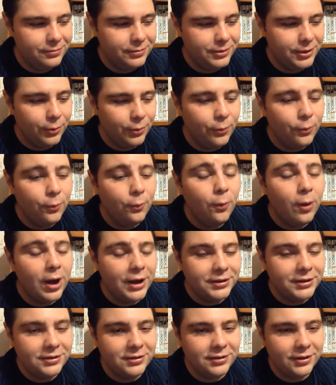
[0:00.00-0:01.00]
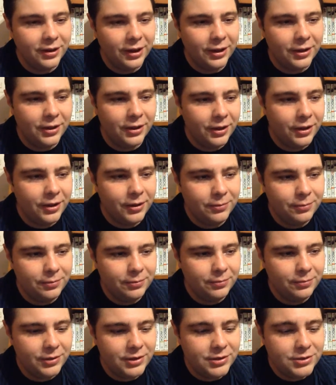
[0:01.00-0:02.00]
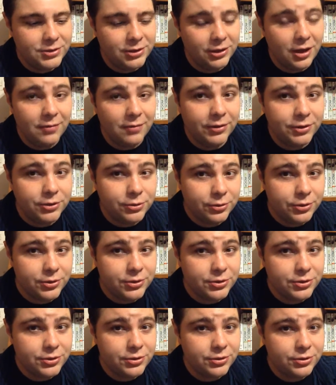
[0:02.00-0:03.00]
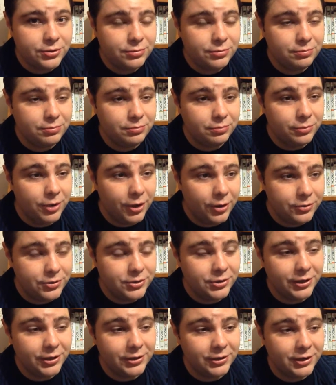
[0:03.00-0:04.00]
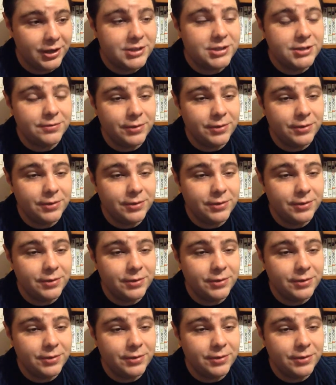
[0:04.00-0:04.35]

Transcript: you know what uh, his love interest knows, like less